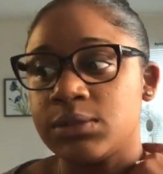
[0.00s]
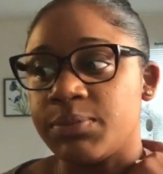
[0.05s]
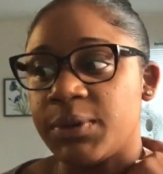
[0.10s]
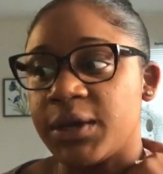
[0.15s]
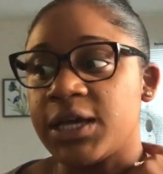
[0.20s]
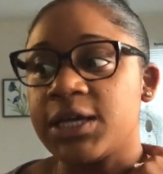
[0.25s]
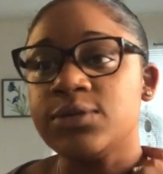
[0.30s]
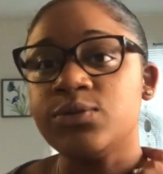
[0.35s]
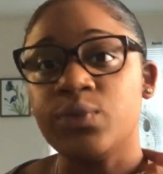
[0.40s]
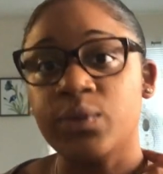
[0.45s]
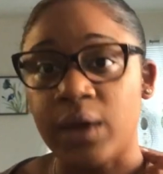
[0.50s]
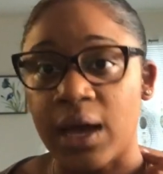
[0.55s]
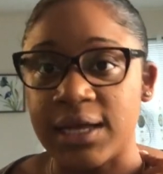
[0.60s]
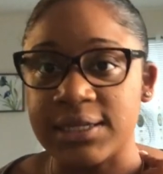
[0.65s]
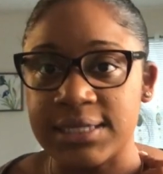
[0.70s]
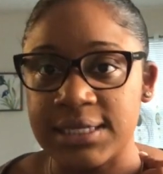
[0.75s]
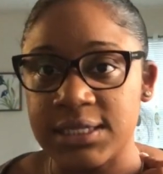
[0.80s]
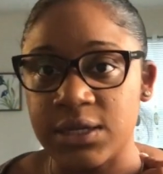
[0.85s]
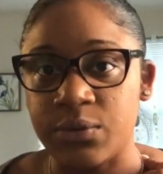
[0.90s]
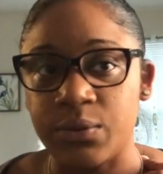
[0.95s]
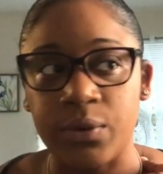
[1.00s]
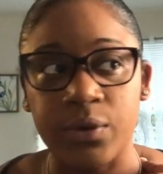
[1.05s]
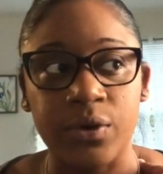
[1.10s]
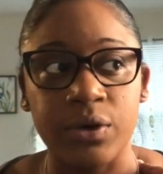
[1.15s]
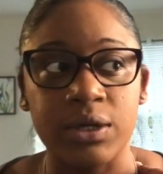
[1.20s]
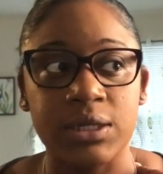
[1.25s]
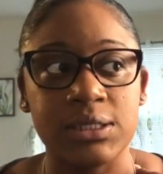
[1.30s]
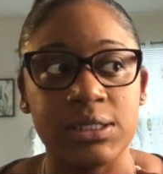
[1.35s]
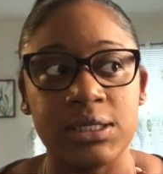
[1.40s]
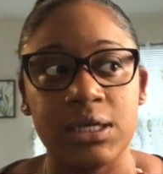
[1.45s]
because we, as i said we're
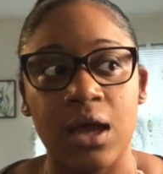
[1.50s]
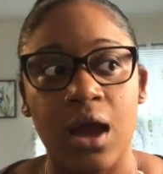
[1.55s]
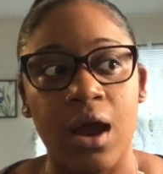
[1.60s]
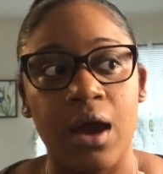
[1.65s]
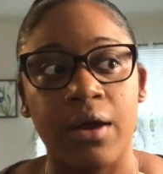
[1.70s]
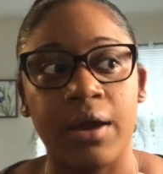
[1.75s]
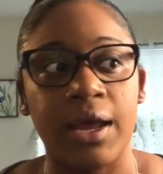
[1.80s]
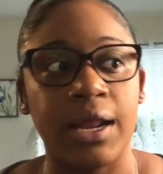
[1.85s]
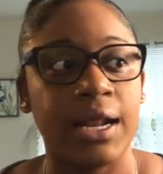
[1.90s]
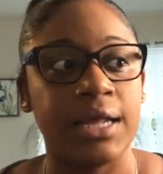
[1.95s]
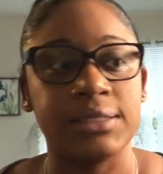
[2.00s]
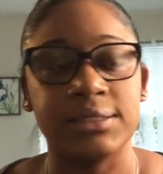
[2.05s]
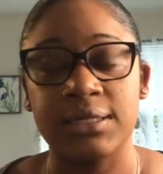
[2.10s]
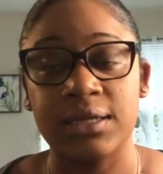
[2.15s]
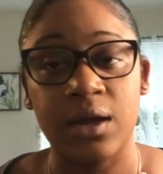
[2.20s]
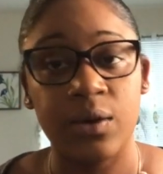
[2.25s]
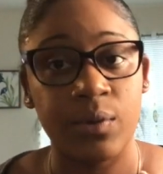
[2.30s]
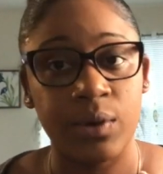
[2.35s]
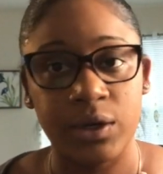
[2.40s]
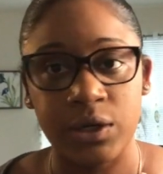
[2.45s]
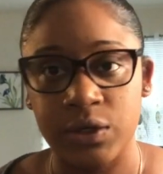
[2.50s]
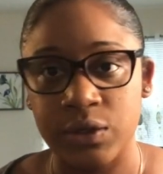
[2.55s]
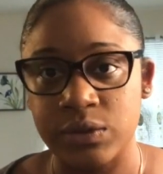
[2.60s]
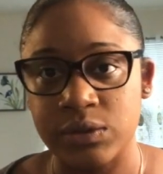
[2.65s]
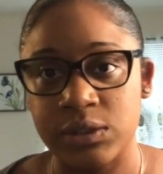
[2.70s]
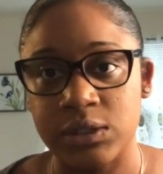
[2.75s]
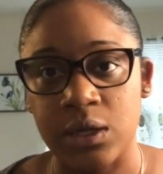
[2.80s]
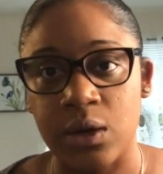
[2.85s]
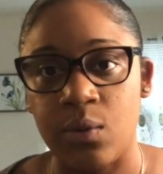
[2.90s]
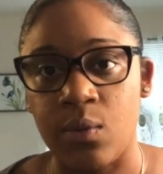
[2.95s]
going to dr and i did not want to
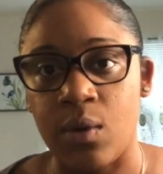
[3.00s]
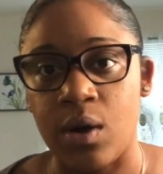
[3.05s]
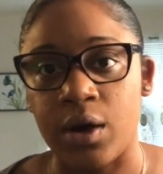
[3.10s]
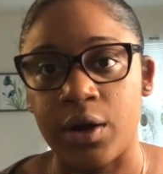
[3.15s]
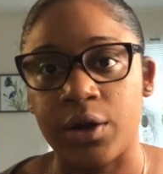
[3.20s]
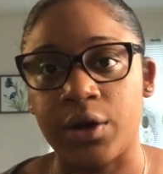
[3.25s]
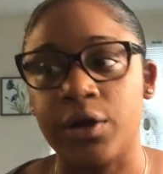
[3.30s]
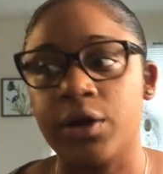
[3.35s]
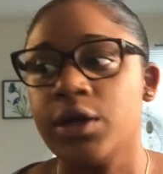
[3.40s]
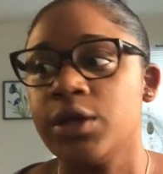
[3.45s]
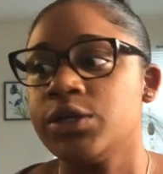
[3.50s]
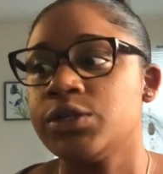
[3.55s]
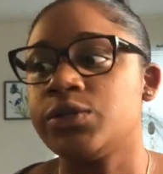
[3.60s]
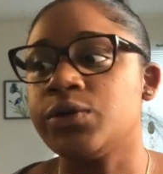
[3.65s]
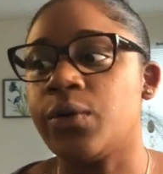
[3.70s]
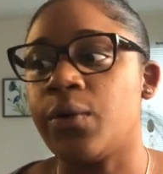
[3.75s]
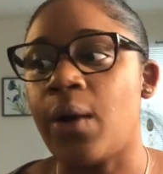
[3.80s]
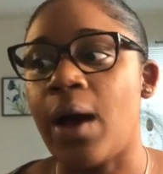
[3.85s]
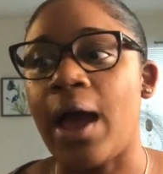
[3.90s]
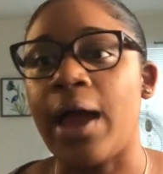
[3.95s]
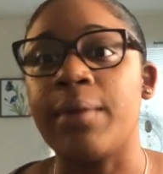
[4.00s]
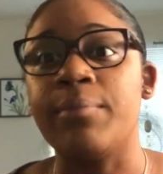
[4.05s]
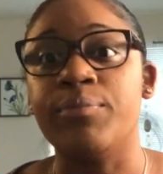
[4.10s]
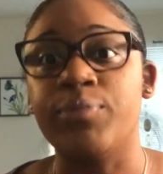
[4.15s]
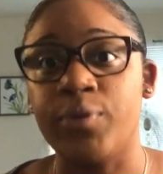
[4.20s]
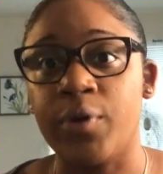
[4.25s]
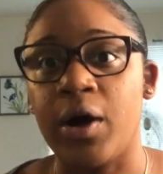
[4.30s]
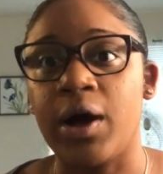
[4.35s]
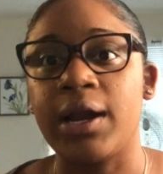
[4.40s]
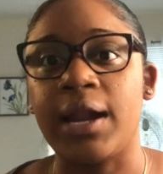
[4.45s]
use their water so i
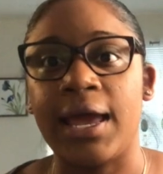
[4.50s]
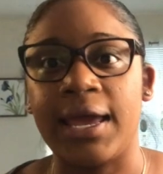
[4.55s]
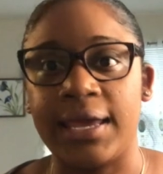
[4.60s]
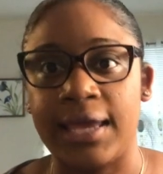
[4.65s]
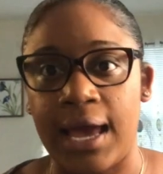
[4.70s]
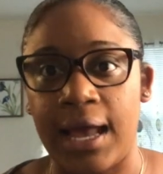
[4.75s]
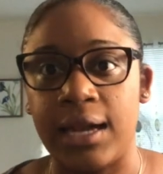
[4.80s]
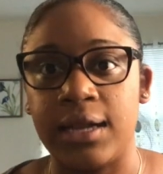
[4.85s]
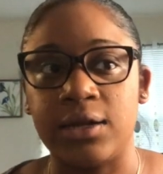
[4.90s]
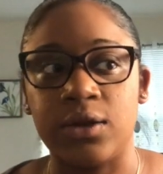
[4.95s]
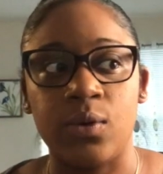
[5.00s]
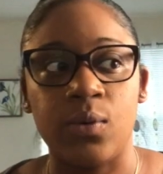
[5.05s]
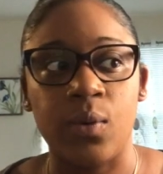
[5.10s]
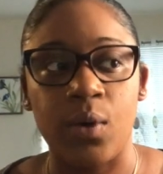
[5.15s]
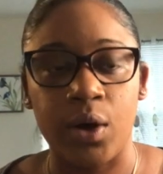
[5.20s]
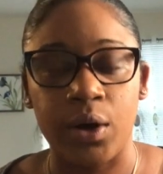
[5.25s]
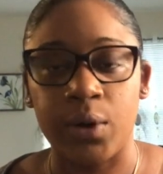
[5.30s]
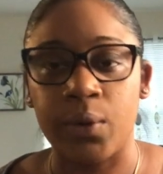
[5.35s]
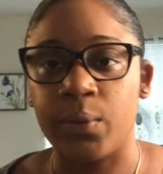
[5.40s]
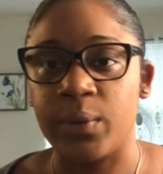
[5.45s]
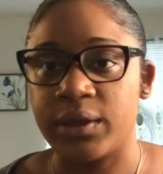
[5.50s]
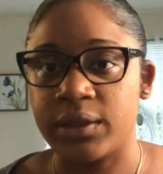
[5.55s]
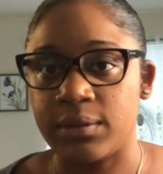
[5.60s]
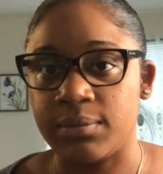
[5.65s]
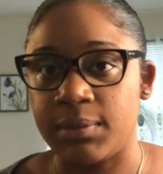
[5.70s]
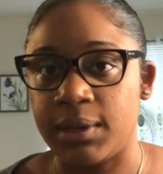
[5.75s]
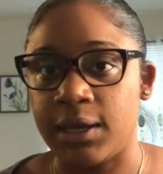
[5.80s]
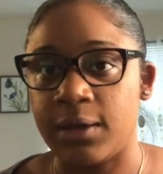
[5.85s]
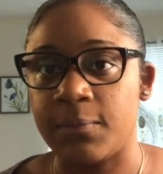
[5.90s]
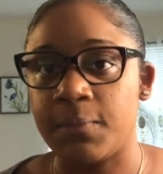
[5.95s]
brought like gallon of water
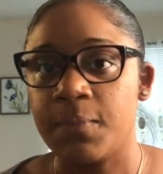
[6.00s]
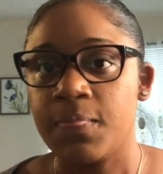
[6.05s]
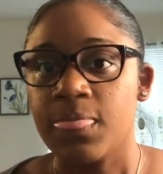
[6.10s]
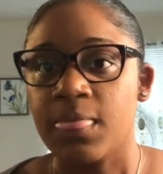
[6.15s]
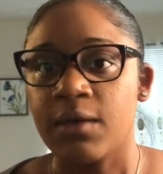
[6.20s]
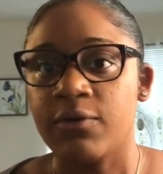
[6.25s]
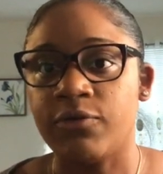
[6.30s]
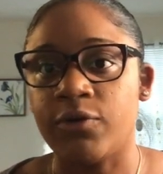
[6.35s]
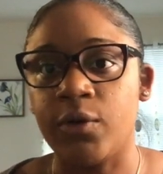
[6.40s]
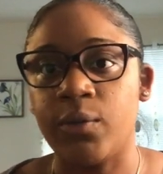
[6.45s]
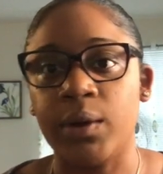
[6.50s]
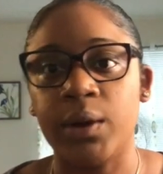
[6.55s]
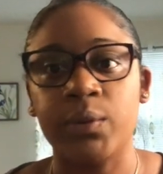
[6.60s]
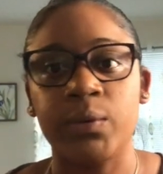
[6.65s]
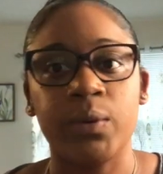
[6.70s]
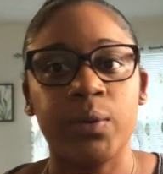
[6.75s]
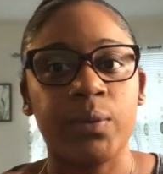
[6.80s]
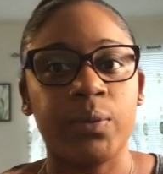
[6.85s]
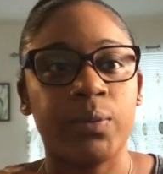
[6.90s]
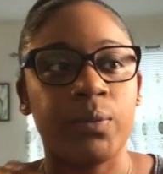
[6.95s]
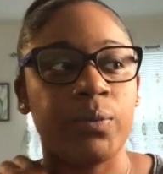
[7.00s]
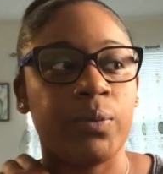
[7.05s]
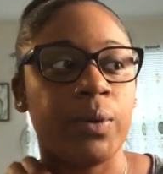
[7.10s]
with me for when we,